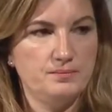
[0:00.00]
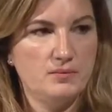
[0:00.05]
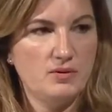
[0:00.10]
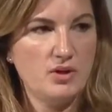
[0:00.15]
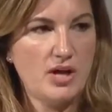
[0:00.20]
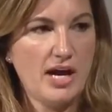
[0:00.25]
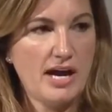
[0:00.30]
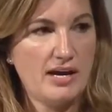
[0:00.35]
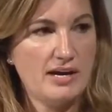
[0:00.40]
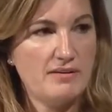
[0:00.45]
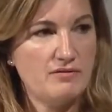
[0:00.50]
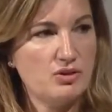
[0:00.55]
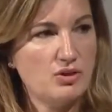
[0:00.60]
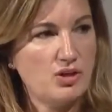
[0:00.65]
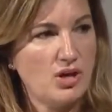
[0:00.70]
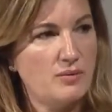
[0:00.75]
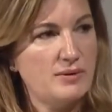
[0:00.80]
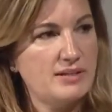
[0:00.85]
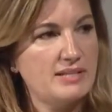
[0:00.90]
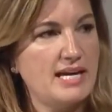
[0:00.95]
If you
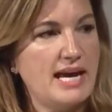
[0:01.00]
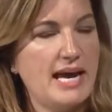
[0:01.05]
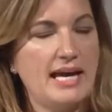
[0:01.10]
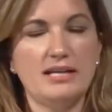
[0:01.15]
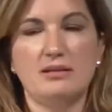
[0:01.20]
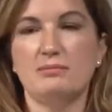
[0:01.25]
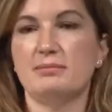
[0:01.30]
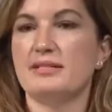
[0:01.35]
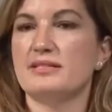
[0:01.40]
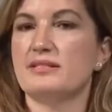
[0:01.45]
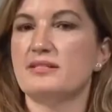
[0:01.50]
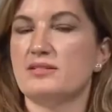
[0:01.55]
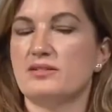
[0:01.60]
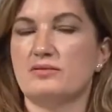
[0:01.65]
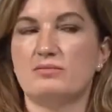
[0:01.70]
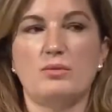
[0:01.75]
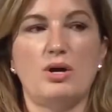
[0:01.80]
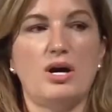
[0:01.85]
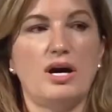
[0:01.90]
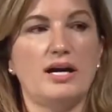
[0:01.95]
go into any business
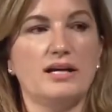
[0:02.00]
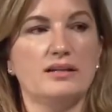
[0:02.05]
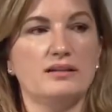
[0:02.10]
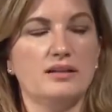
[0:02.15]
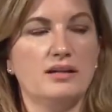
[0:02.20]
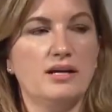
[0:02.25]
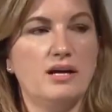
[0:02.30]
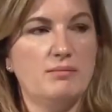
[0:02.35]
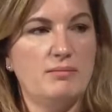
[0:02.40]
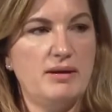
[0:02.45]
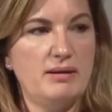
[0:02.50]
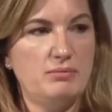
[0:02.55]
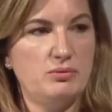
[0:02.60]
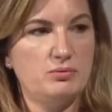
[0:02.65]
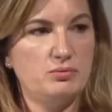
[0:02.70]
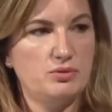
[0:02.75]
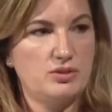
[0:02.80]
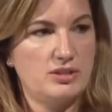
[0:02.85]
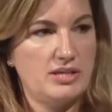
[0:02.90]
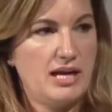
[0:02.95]
of mine, people
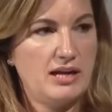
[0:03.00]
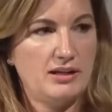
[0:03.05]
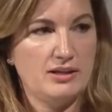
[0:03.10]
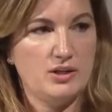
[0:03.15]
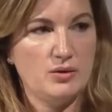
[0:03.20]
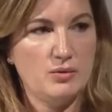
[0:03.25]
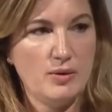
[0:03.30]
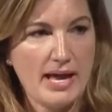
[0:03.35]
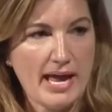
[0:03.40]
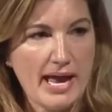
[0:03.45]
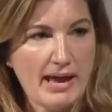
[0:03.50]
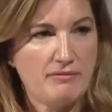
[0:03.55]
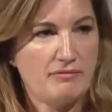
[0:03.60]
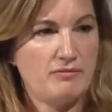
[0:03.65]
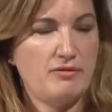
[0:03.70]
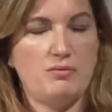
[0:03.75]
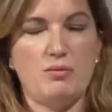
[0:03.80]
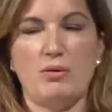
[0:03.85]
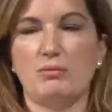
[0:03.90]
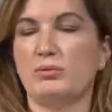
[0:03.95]
will tell you,
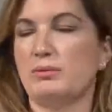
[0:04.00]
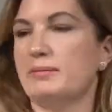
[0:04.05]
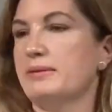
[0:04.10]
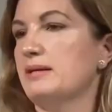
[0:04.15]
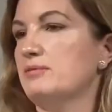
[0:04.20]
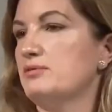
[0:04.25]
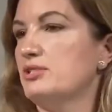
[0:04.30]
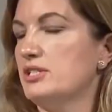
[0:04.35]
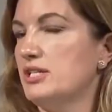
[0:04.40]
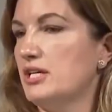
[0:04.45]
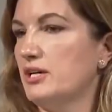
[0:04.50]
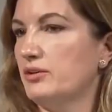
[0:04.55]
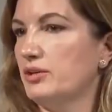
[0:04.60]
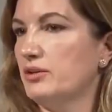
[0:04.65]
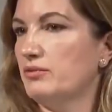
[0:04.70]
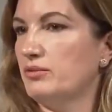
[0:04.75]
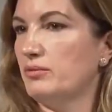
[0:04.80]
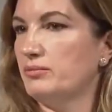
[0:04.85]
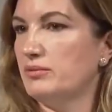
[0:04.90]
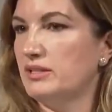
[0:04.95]
everyone will be able to tell you,
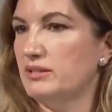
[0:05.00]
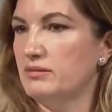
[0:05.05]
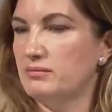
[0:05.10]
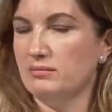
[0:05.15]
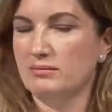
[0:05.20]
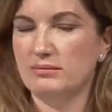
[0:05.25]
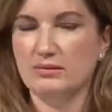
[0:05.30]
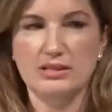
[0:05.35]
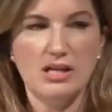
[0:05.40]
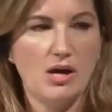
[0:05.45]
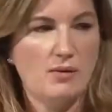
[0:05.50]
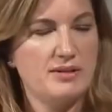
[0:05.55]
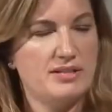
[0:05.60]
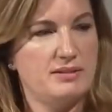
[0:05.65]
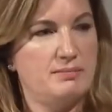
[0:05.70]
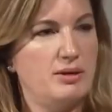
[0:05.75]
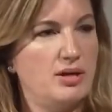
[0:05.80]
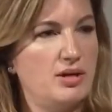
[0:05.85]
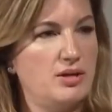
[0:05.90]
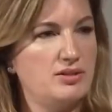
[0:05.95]
from the
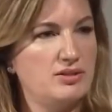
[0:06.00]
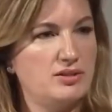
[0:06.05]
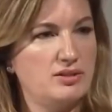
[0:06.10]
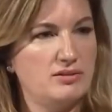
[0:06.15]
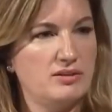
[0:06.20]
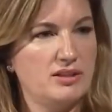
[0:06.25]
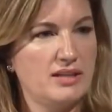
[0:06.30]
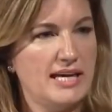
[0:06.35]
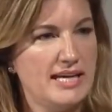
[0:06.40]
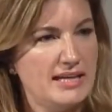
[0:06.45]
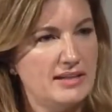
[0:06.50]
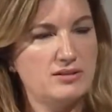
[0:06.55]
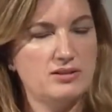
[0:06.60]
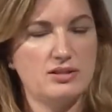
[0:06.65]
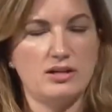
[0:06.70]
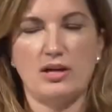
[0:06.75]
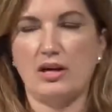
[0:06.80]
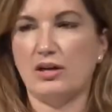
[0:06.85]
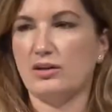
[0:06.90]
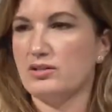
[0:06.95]
lowest person, the
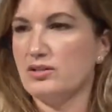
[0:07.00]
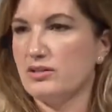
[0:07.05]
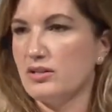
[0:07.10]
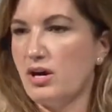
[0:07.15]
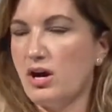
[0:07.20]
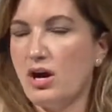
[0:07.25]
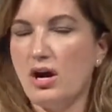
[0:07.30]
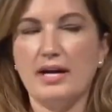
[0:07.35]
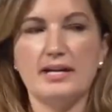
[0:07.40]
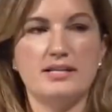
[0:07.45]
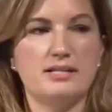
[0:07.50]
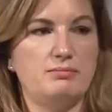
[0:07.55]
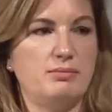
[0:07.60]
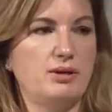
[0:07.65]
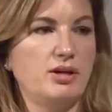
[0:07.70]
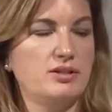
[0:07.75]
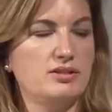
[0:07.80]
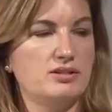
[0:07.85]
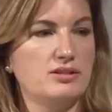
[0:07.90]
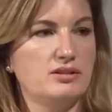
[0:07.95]
intern, to the highest
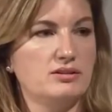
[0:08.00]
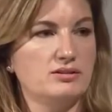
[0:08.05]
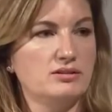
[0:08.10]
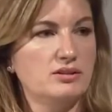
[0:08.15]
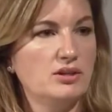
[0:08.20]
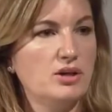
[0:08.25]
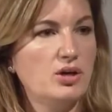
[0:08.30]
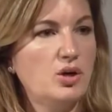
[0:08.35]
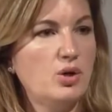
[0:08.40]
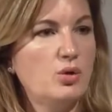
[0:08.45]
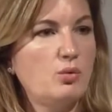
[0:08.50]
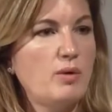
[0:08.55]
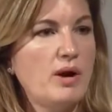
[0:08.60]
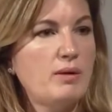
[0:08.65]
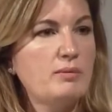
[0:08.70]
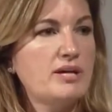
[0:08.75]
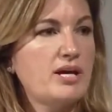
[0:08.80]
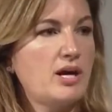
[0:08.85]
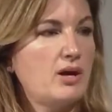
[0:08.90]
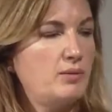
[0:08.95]
person, where
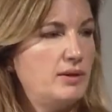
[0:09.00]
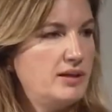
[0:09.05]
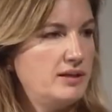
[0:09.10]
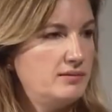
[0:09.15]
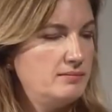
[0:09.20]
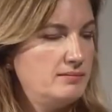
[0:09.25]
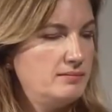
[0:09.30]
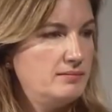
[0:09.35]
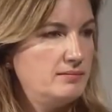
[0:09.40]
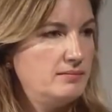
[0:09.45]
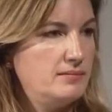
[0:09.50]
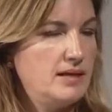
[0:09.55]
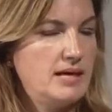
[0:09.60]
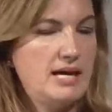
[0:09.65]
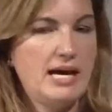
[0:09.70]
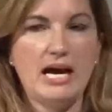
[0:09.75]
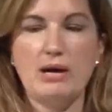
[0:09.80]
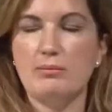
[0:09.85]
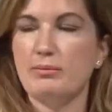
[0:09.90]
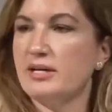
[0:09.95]
we're going,
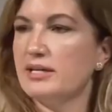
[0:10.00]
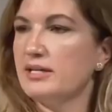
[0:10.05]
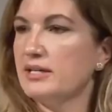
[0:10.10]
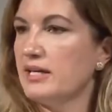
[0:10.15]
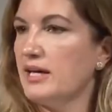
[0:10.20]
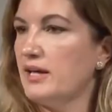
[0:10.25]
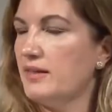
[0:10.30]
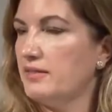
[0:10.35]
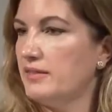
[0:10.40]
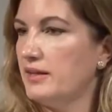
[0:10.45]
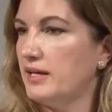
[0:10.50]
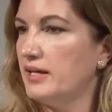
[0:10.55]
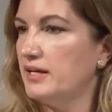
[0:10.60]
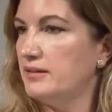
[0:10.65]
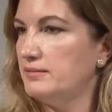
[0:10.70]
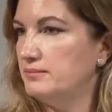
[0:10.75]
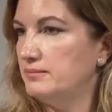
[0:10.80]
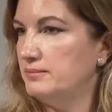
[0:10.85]
how we're going to get there,